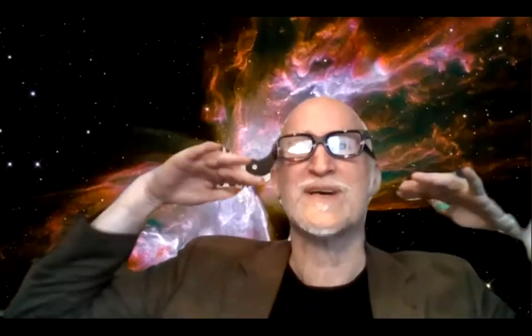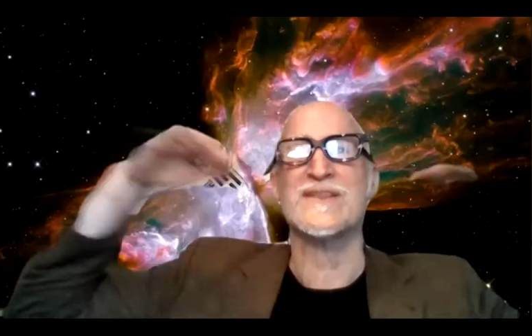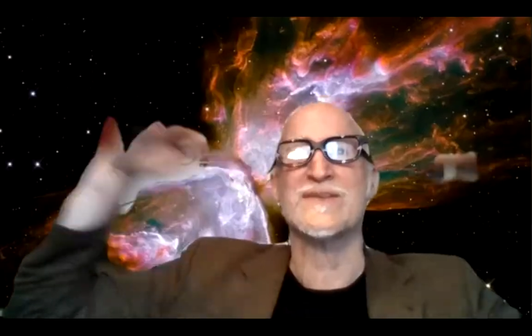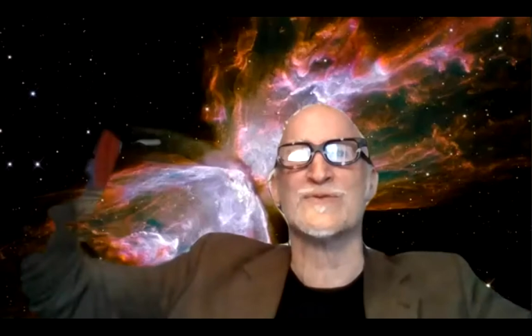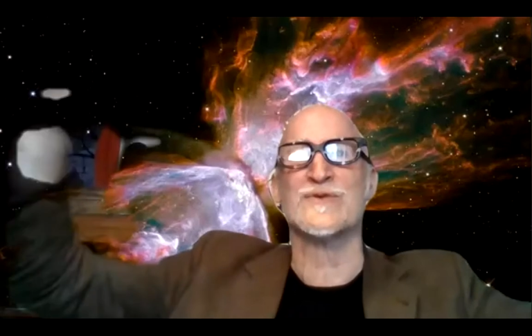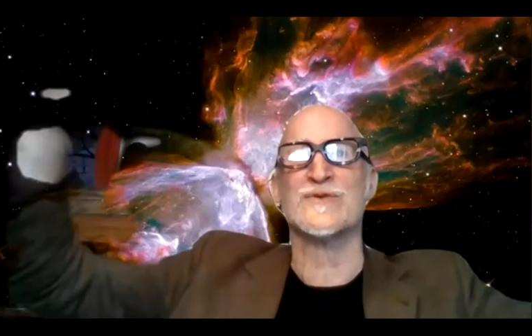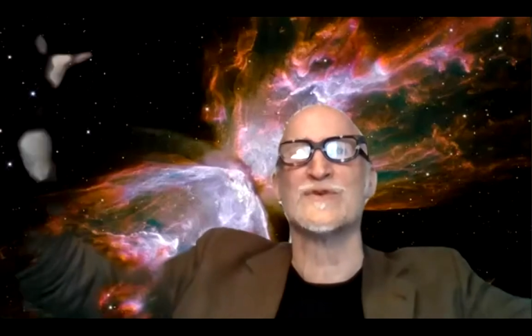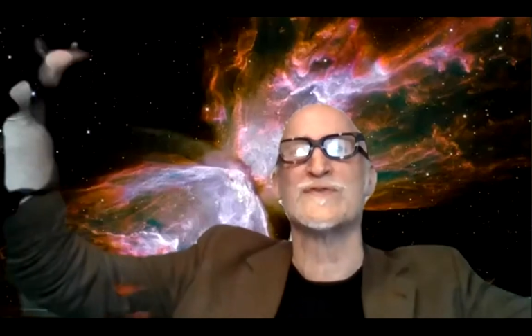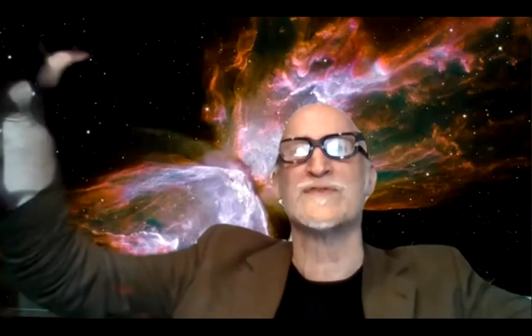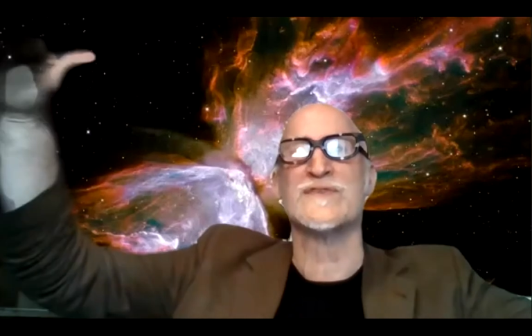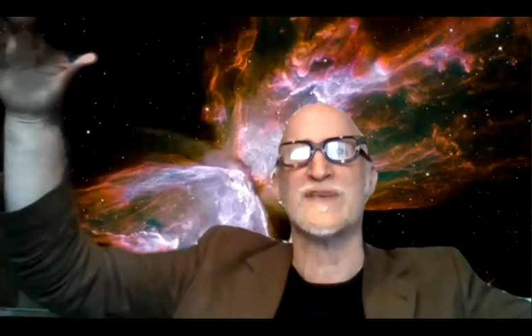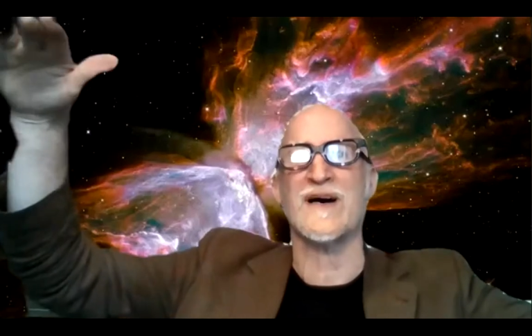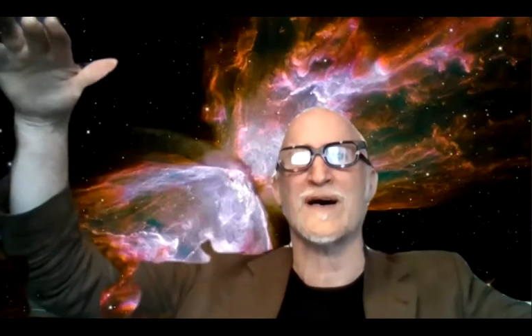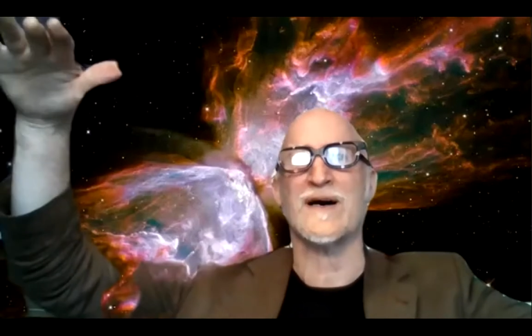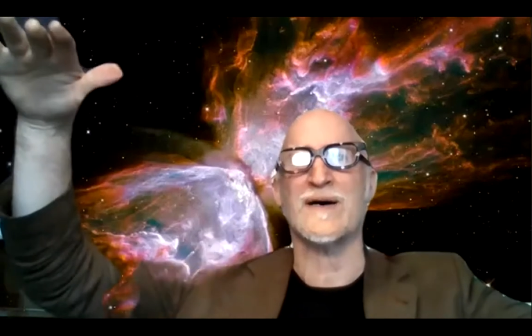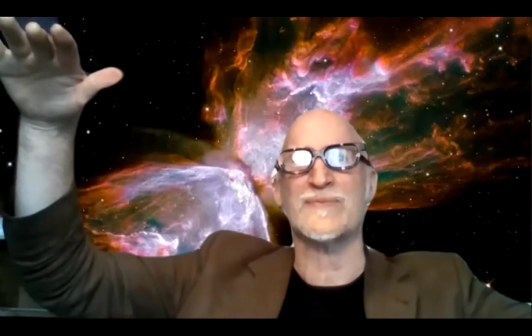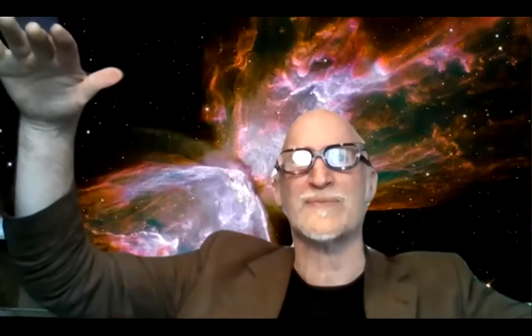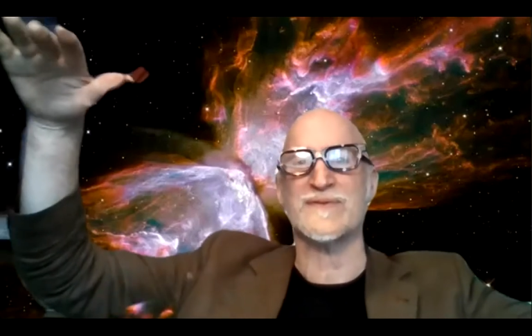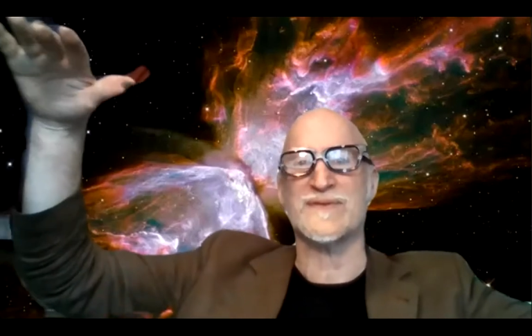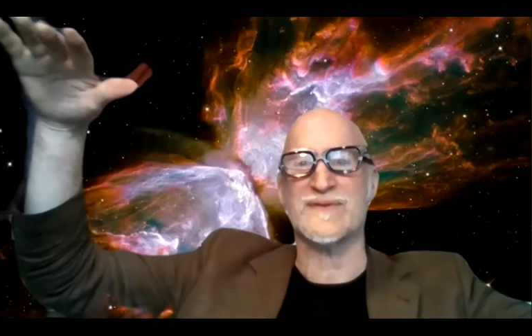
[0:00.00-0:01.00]
it on the
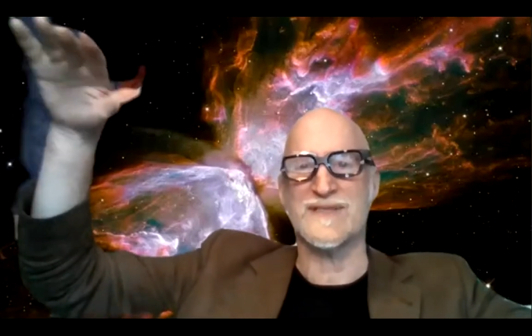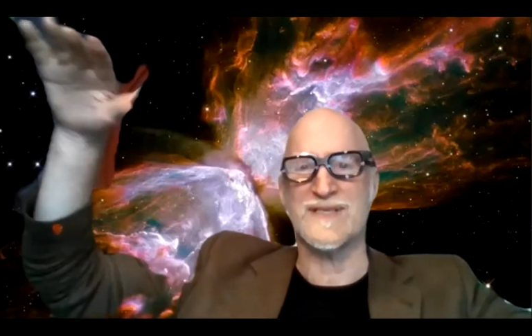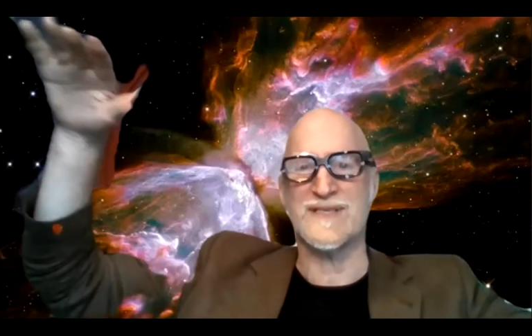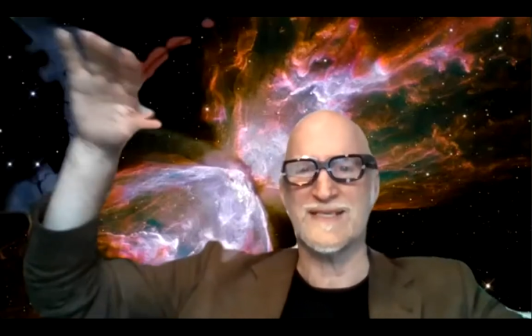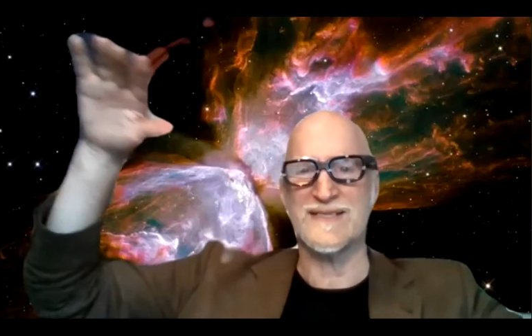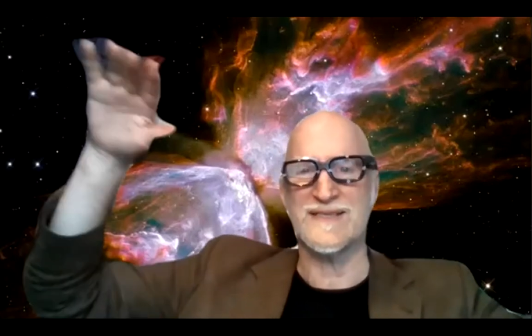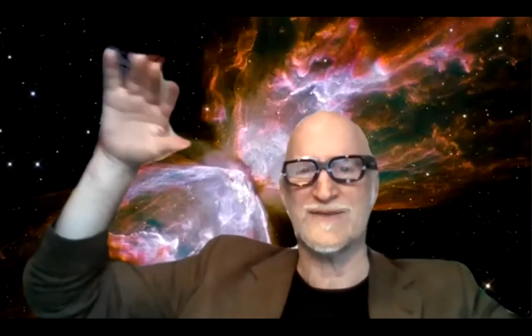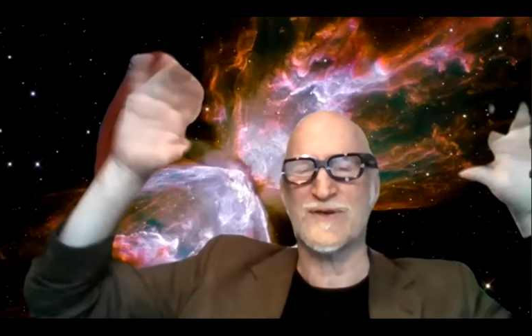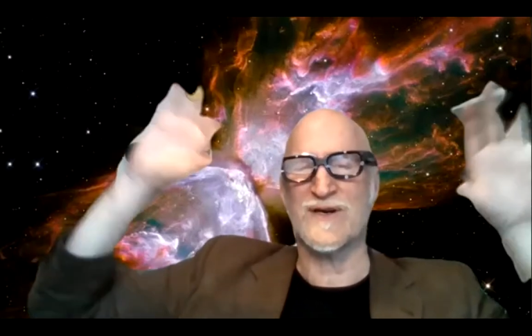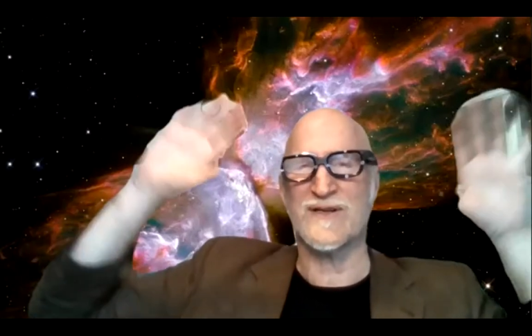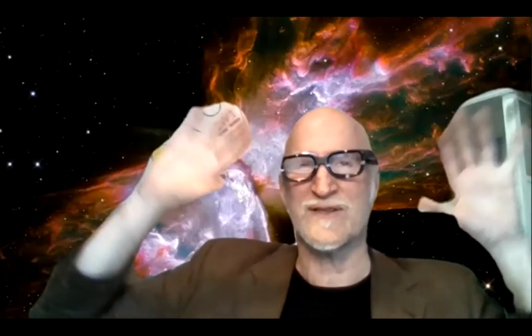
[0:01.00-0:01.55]
rooftop or